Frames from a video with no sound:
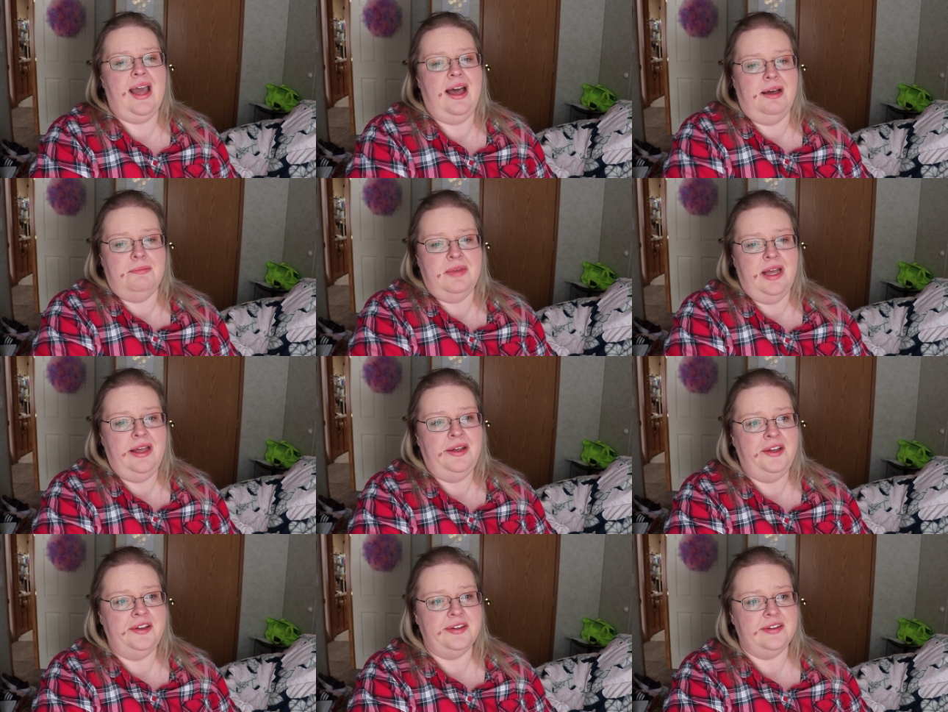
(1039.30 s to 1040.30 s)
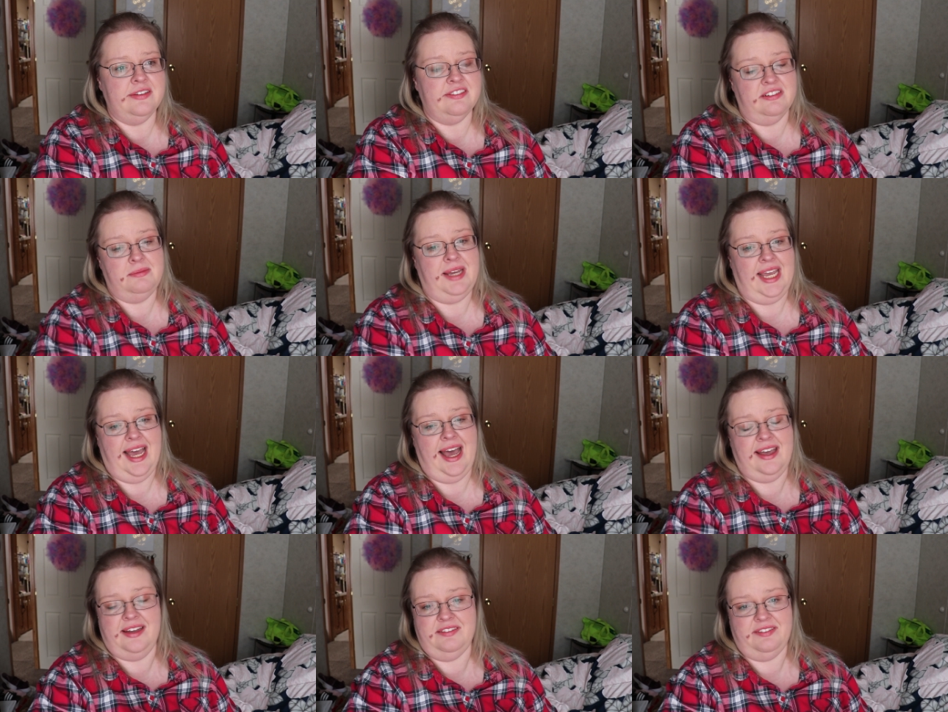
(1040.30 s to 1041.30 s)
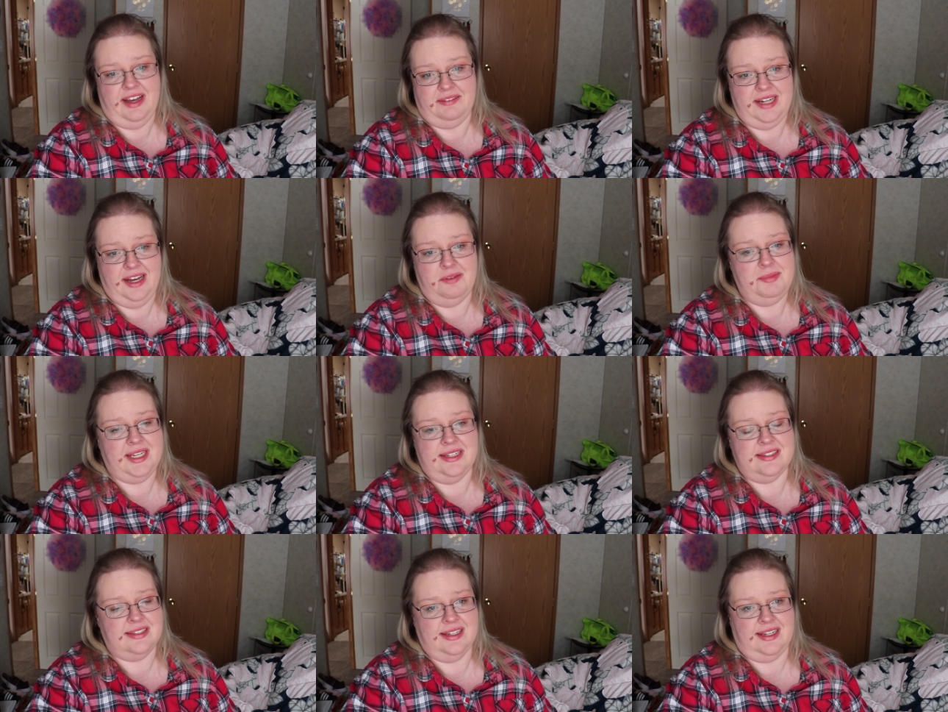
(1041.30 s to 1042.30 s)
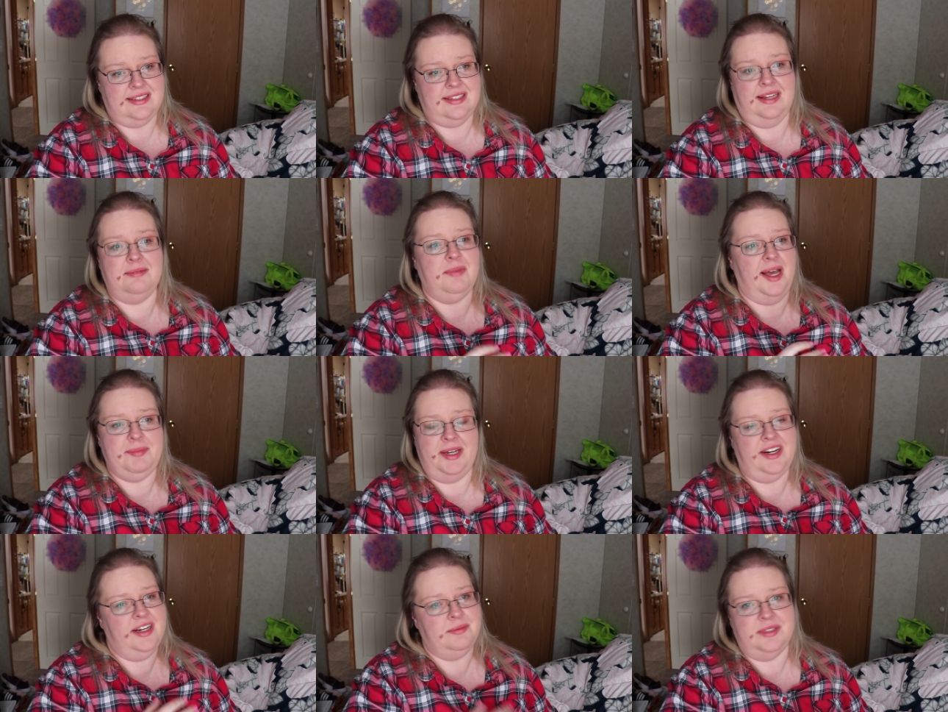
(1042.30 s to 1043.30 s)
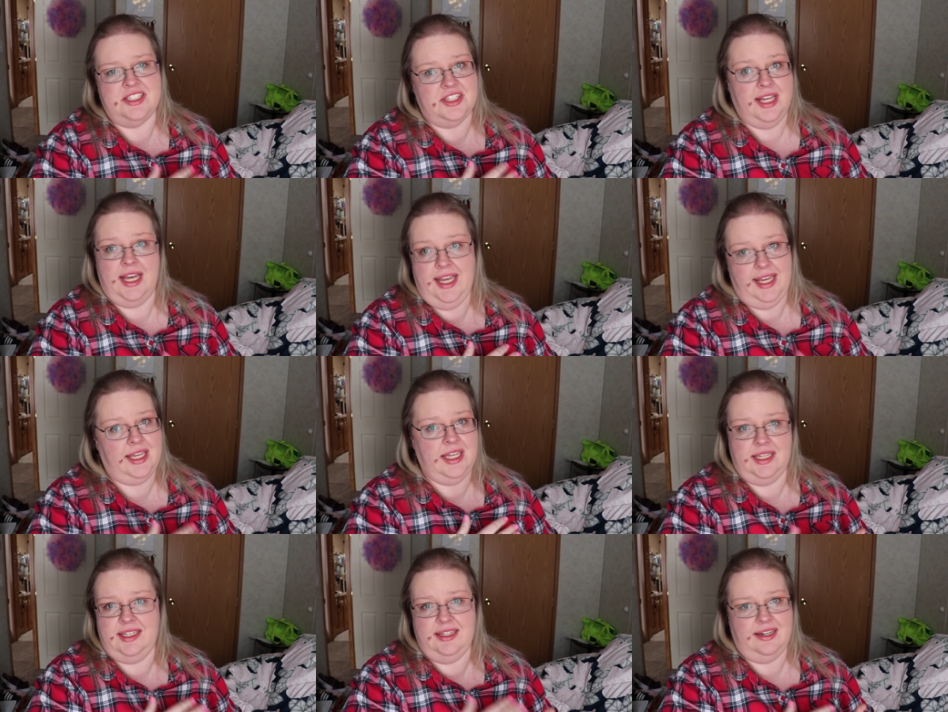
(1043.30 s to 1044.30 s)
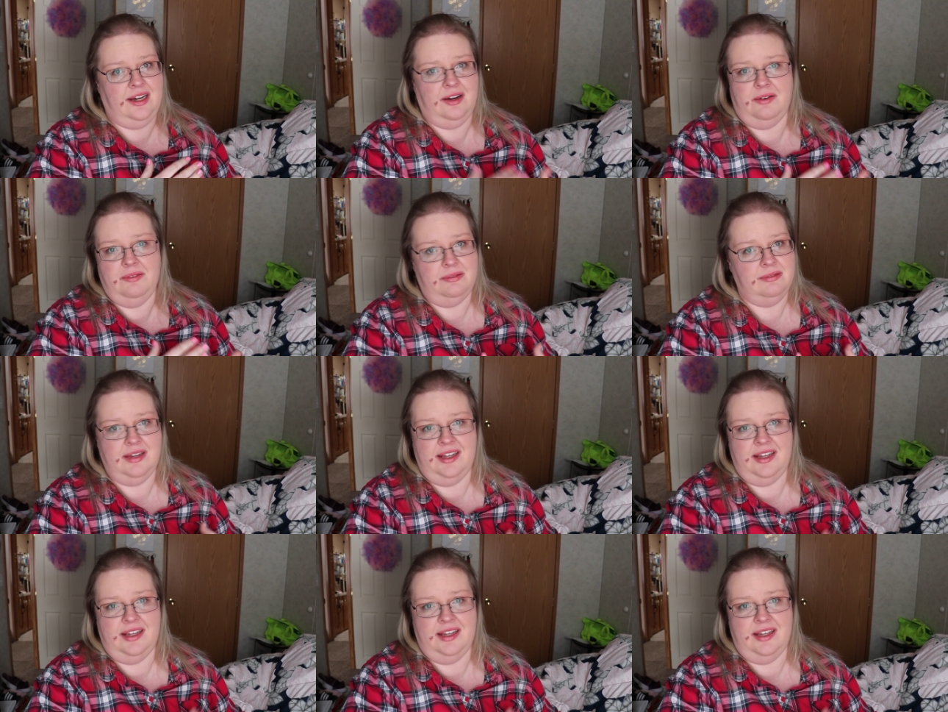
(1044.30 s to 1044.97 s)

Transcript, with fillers: Um, for me, I had found out because, like I said, my period was like, you know,